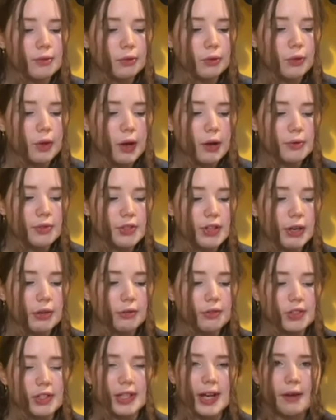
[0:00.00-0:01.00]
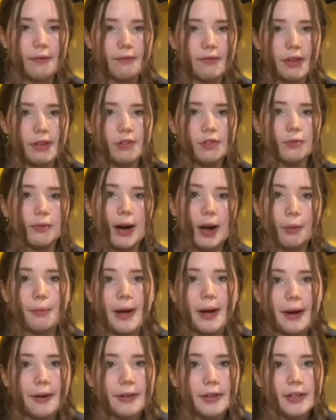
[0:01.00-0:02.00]
of all the hotels and cafes around
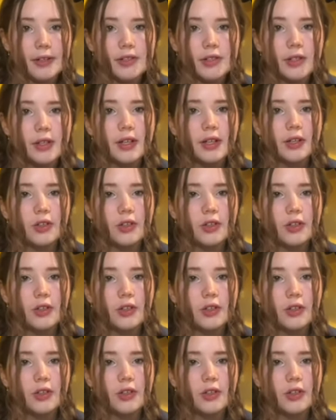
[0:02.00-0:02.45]
Paris.